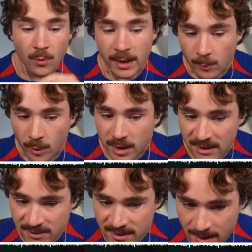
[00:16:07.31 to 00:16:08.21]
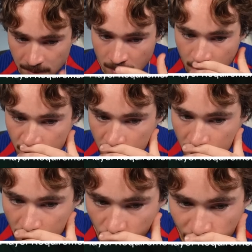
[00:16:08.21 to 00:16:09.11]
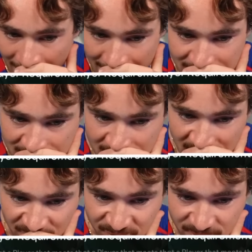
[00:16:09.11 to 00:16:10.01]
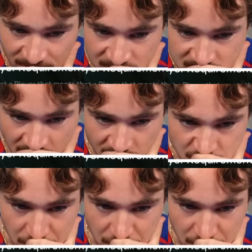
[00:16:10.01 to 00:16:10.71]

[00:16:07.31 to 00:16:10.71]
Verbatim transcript: wait, we're giving them Rocket and First Touch